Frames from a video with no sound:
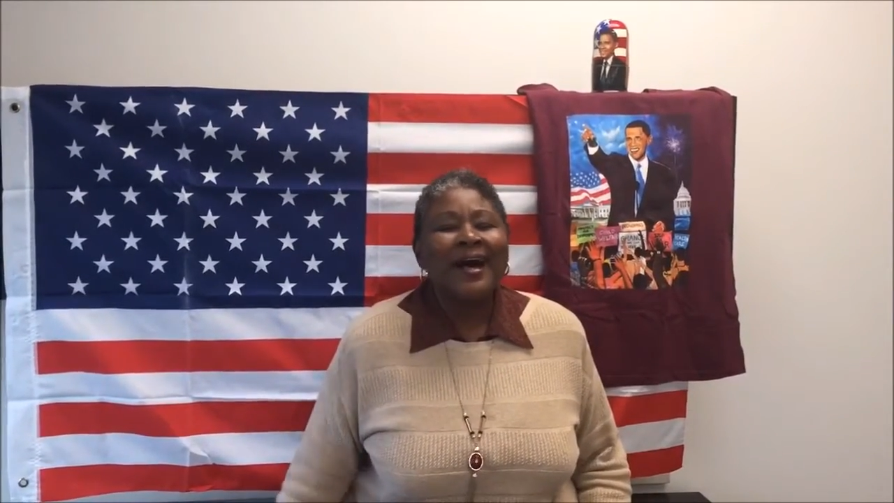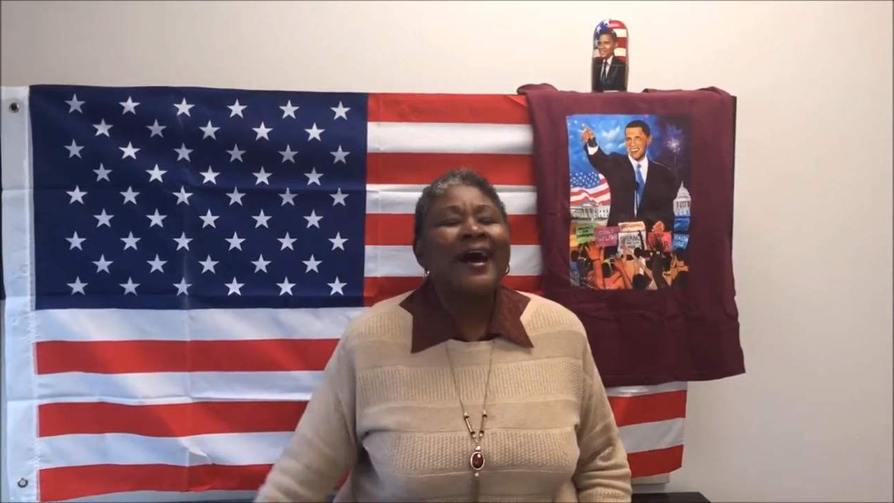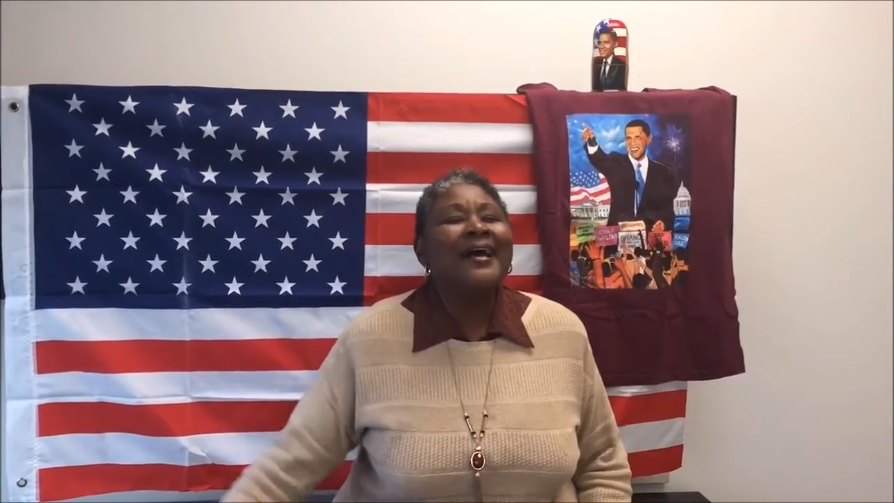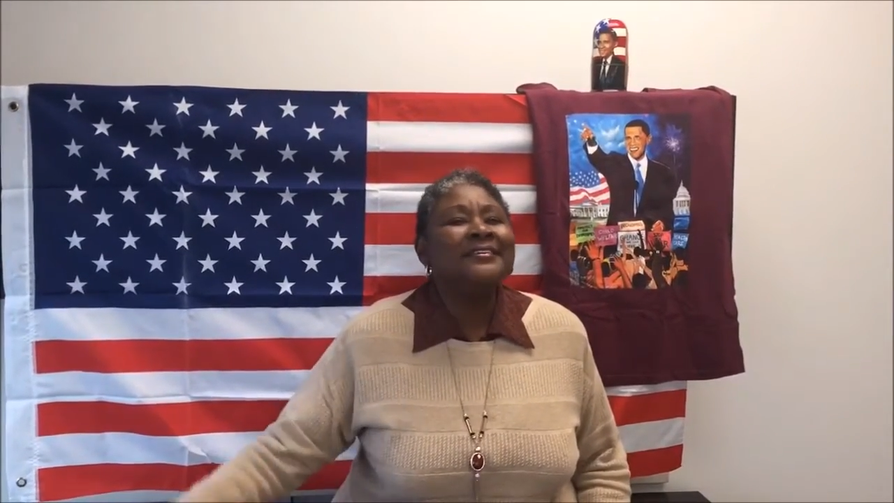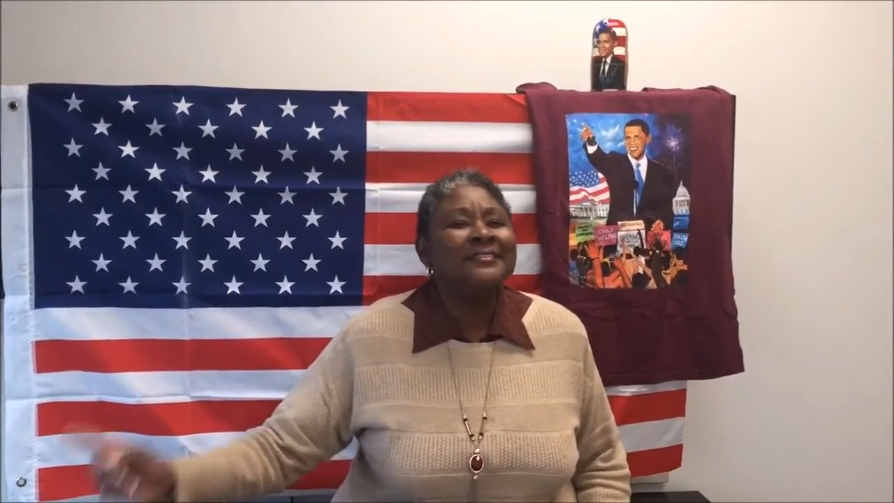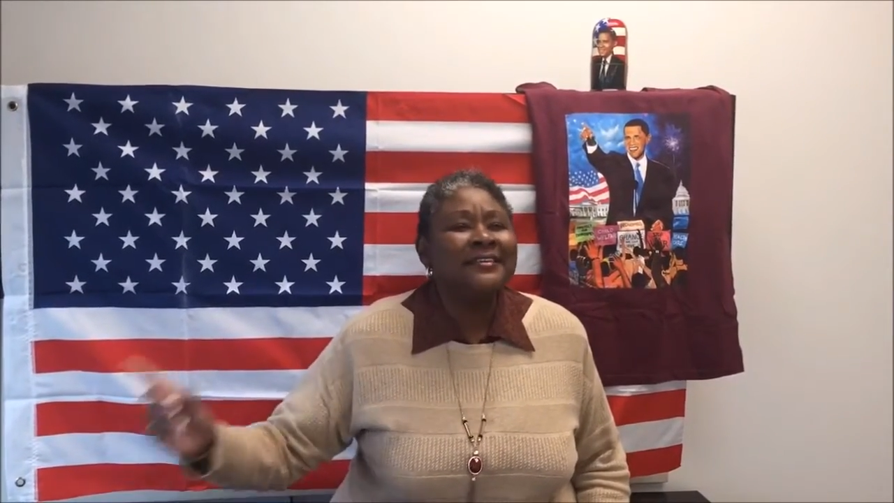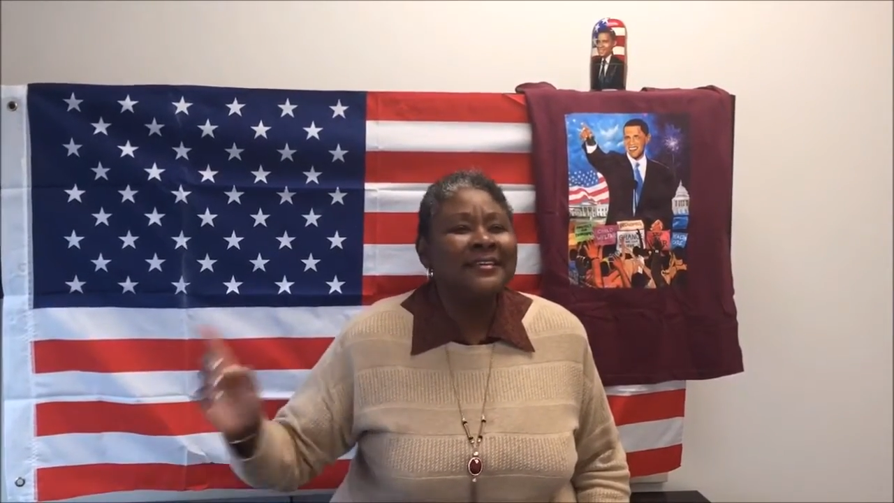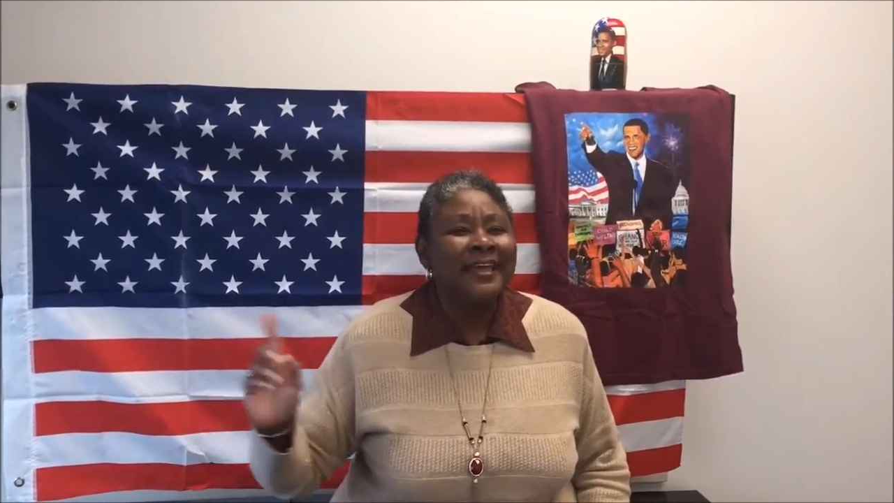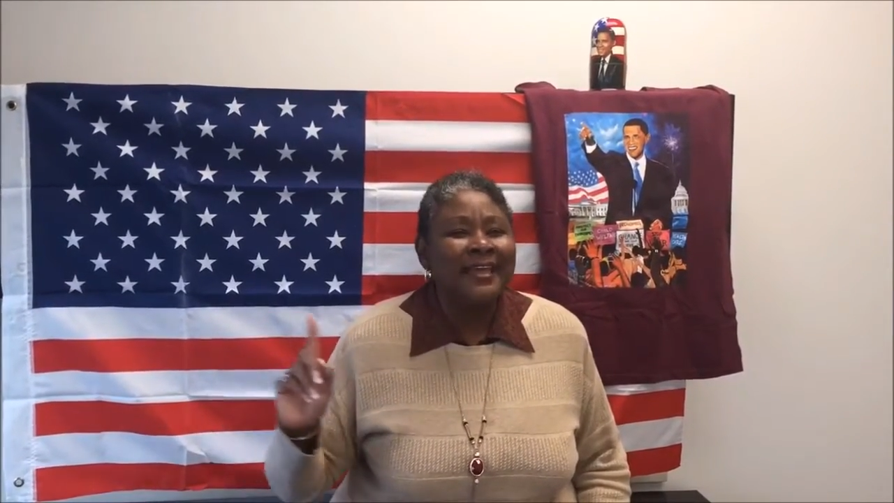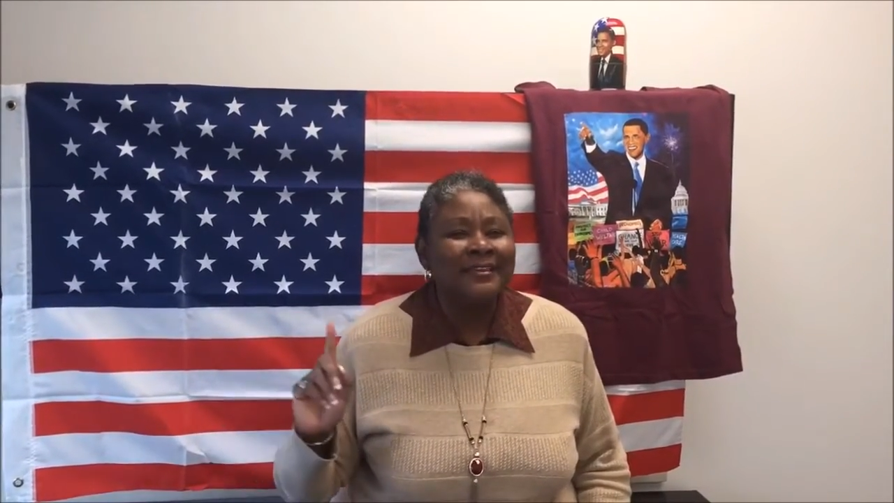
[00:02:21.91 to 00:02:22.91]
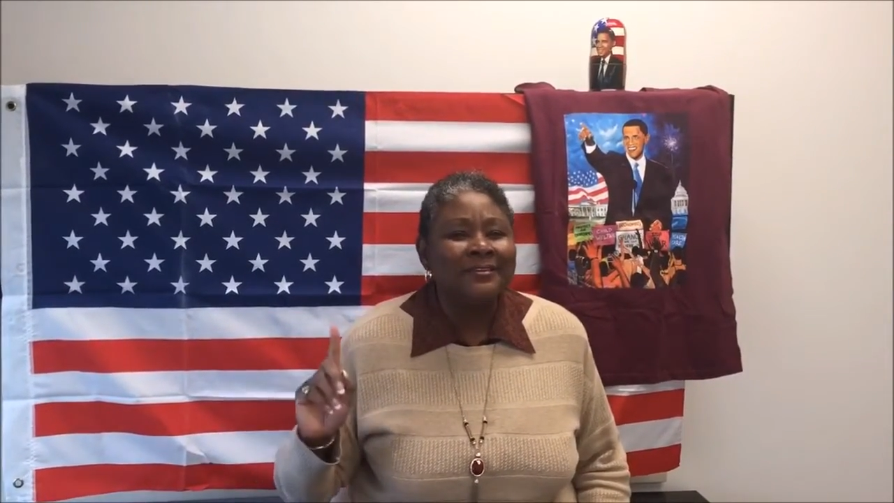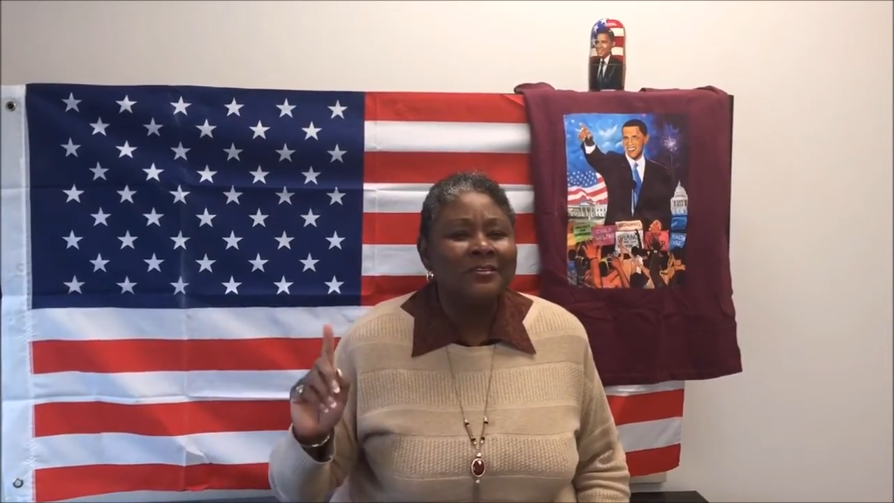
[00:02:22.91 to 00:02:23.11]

I see a